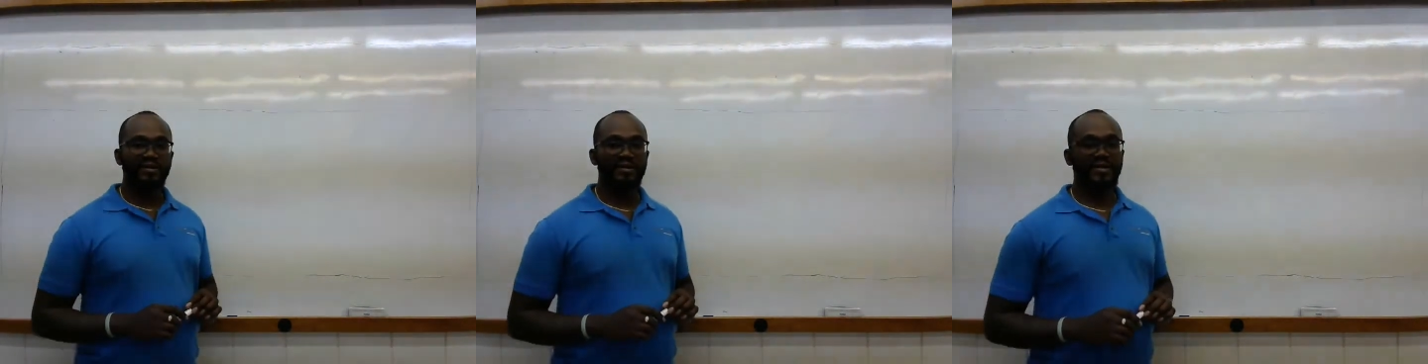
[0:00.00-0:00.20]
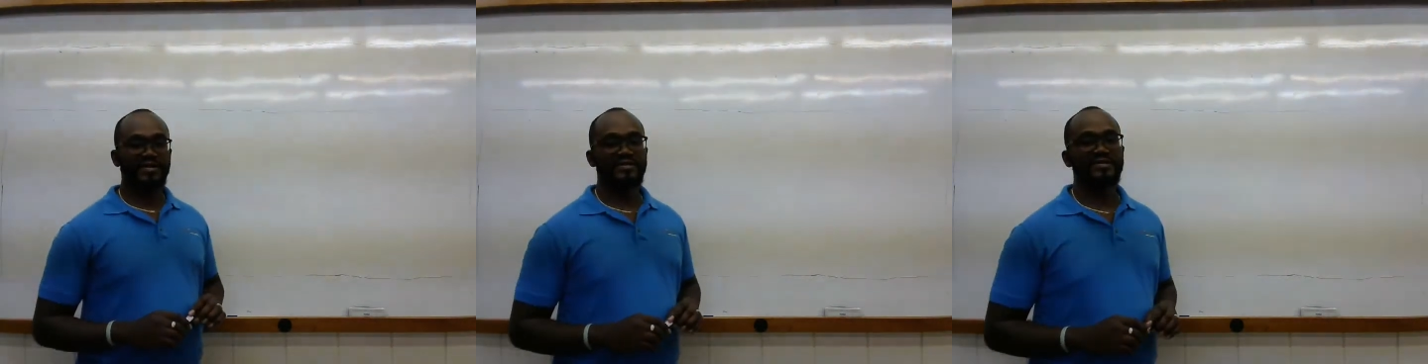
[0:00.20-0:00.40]

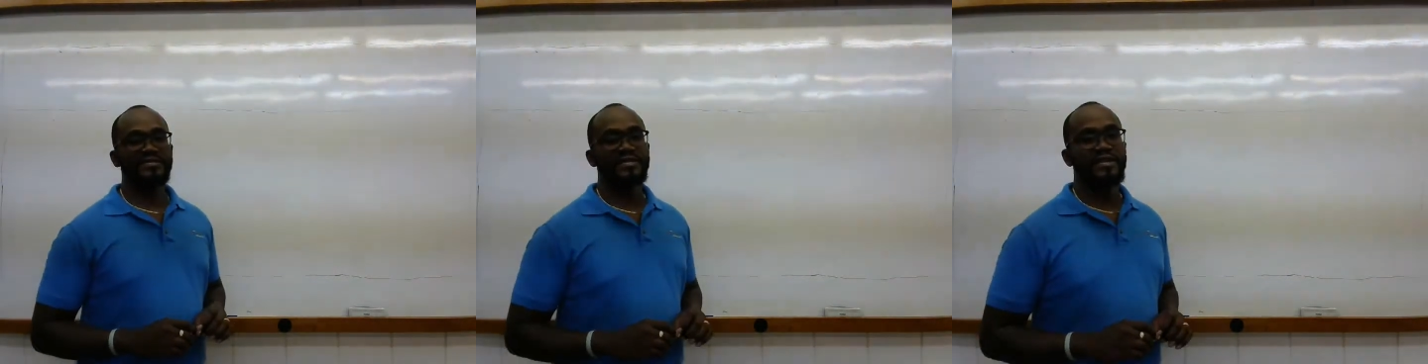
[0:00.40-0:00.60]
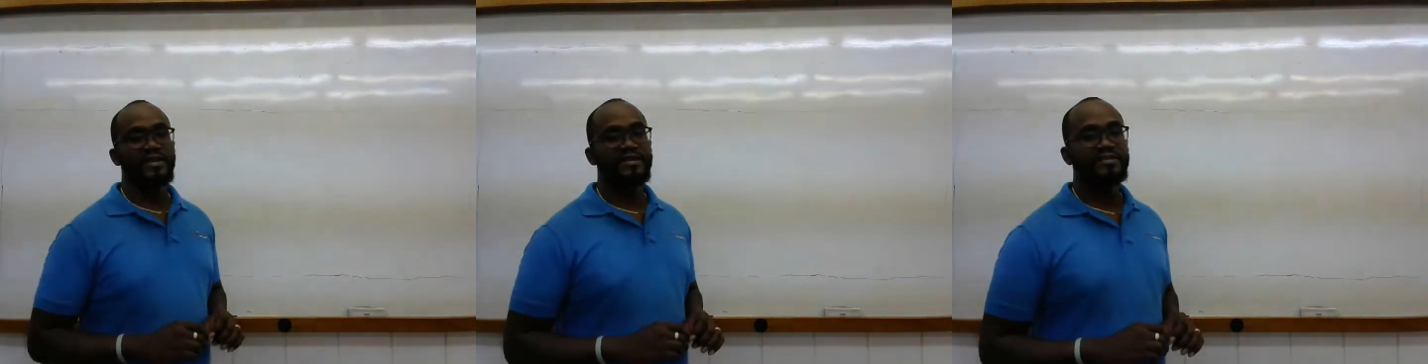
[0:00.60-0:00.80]
that is
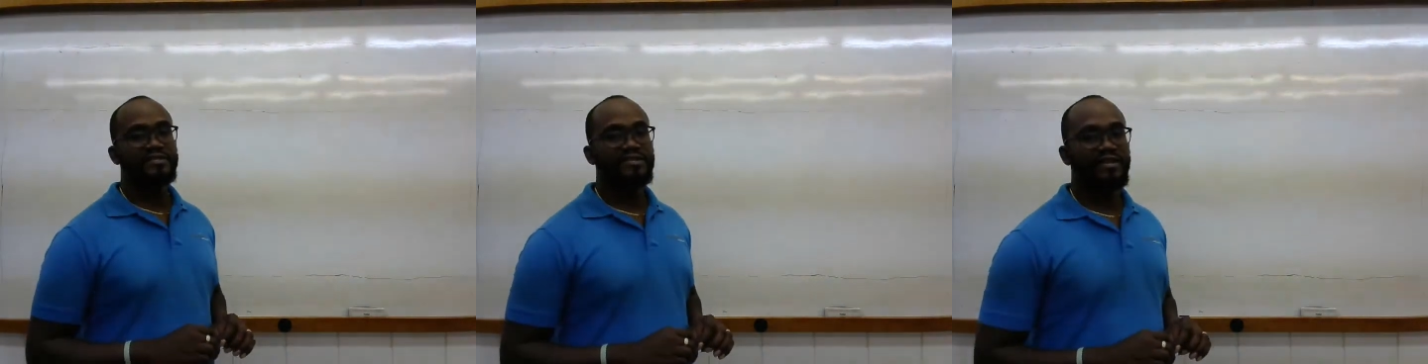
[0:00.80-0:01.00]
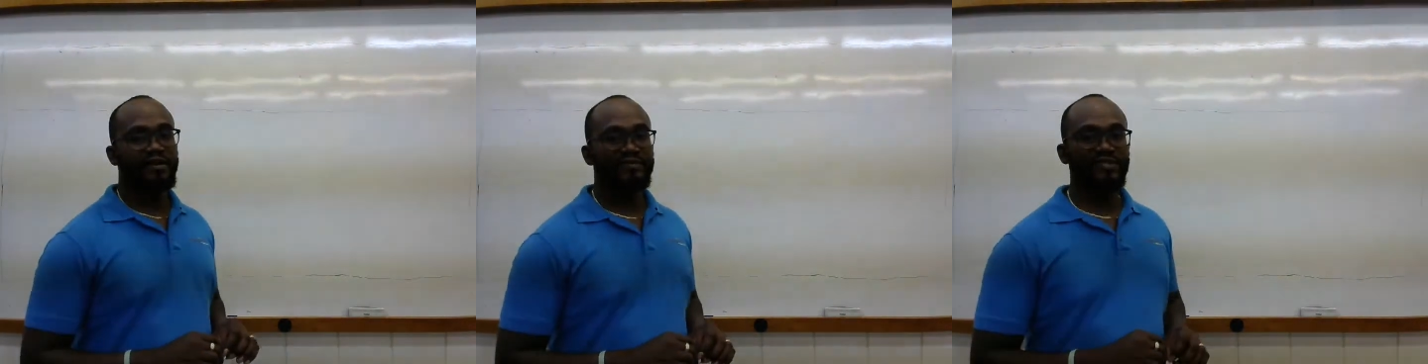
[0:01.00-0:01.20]
the
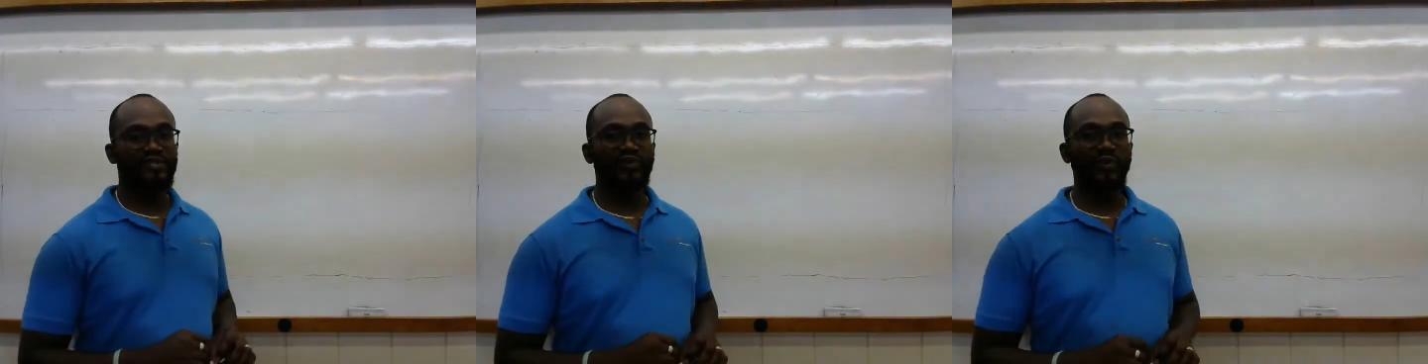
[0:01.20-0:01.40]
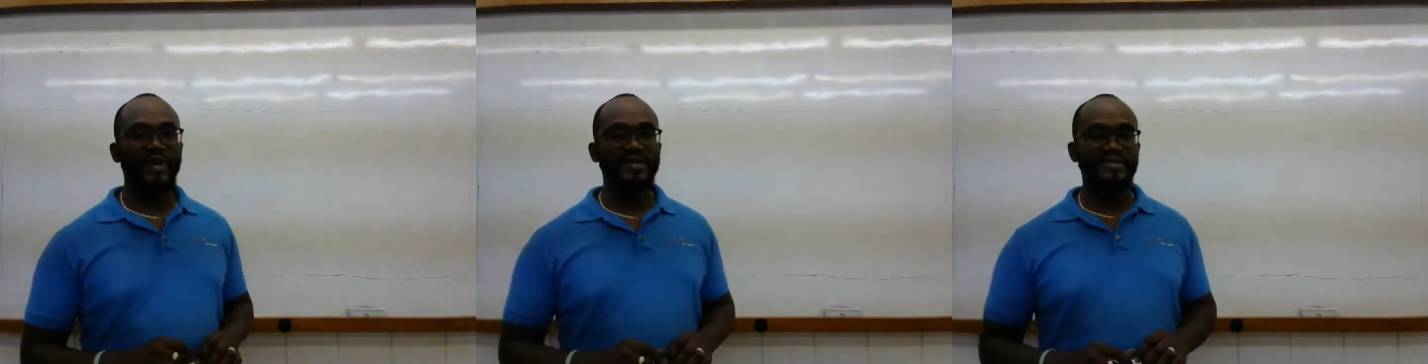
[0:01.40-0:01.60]
HCM
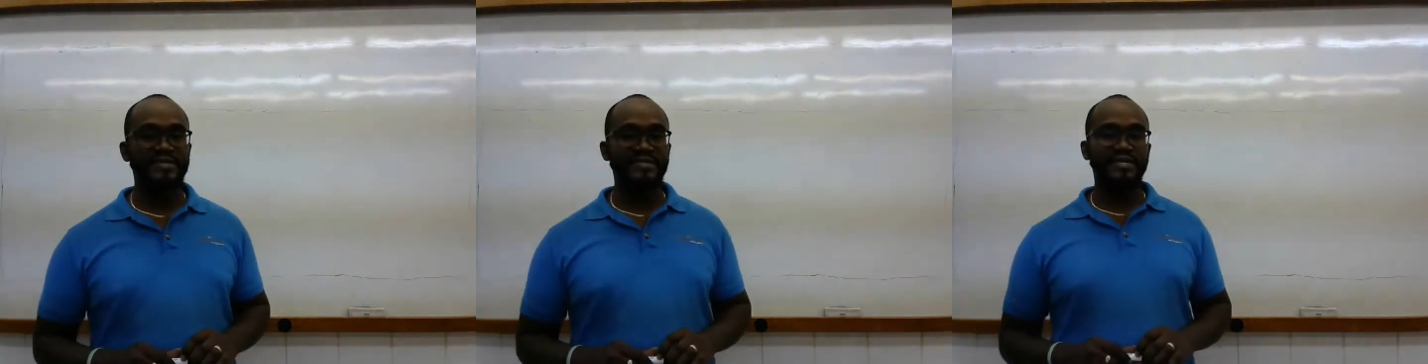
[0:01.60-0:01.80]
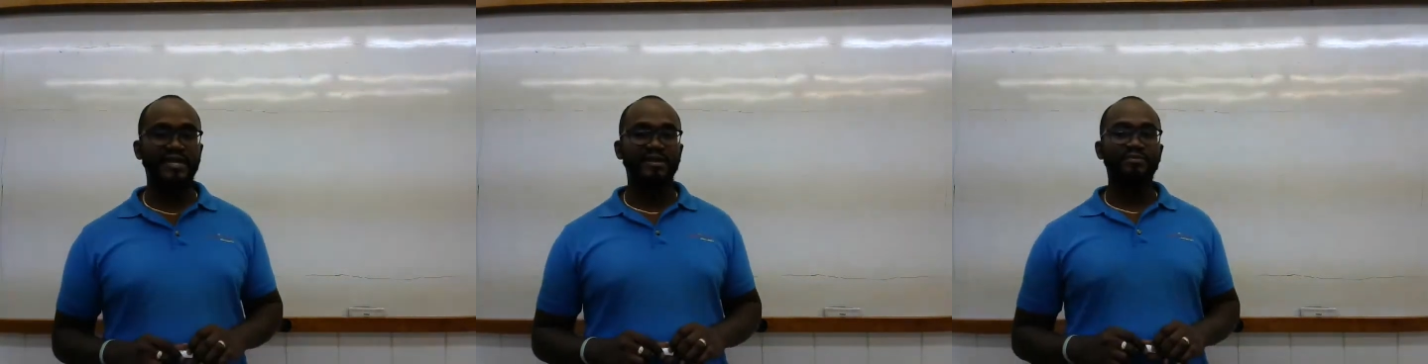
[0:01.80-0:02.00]

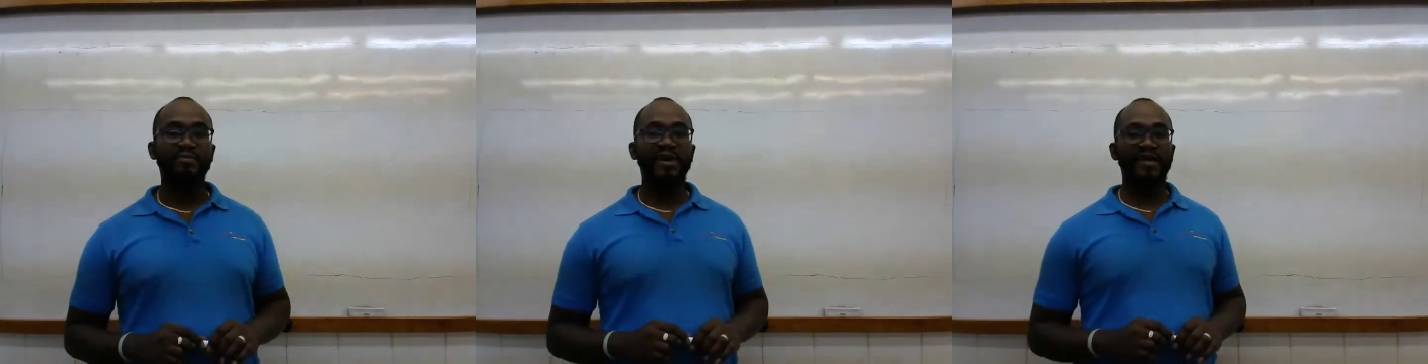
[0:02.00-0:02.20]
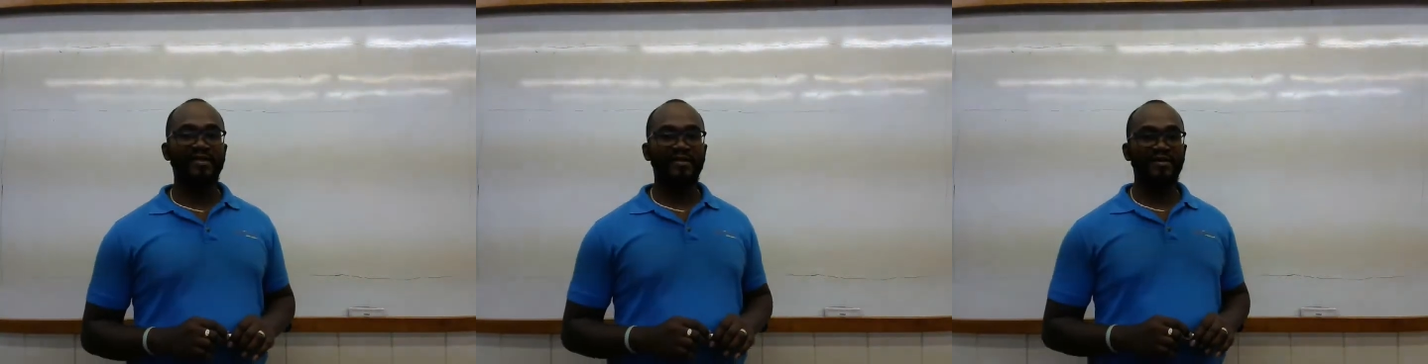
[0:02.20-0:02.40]
2010
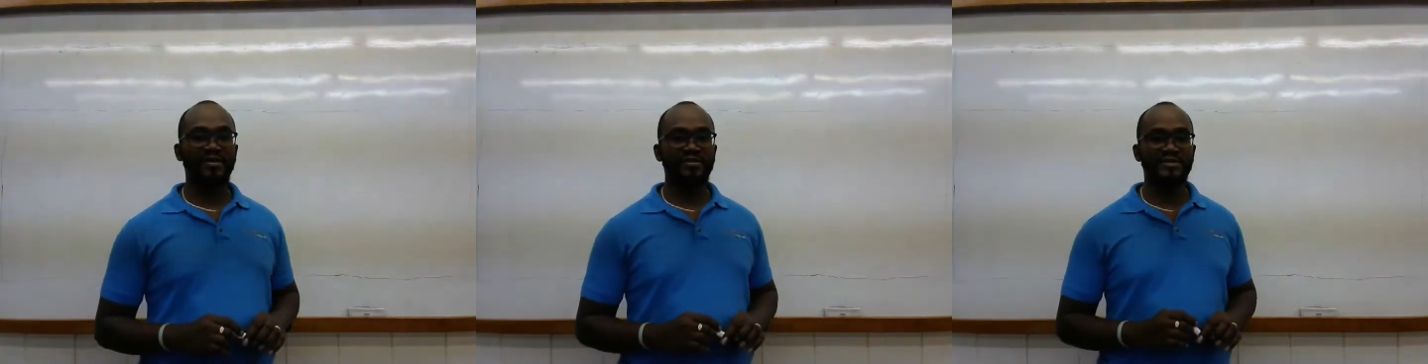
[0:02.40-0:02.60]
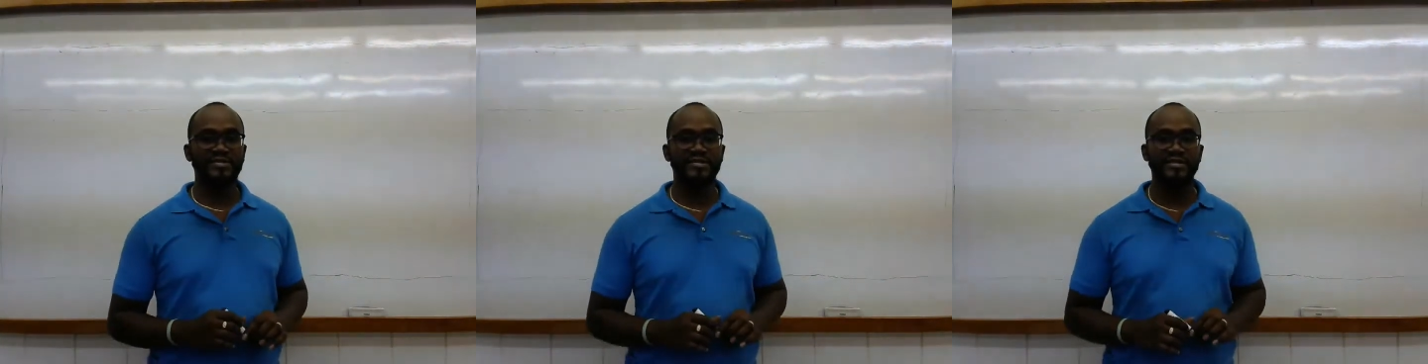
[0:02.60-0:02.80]

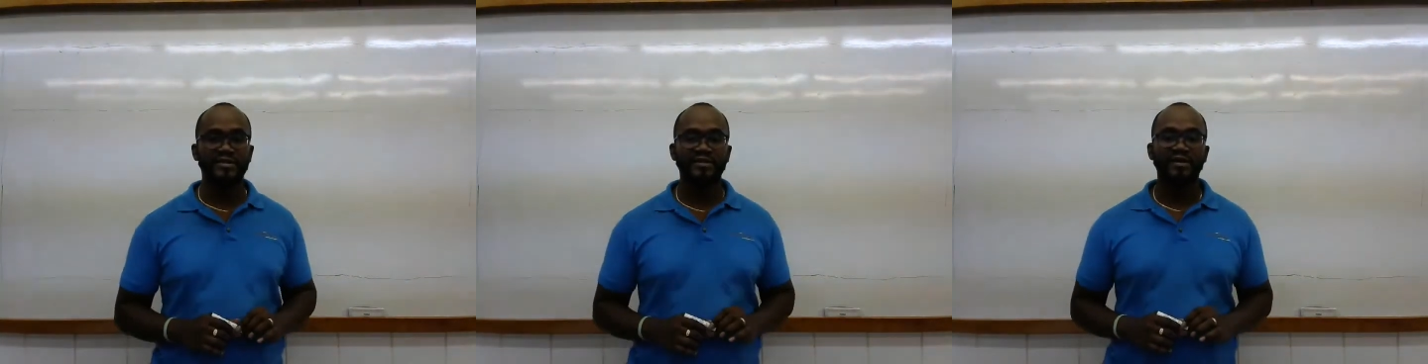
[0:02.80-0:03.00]
methodology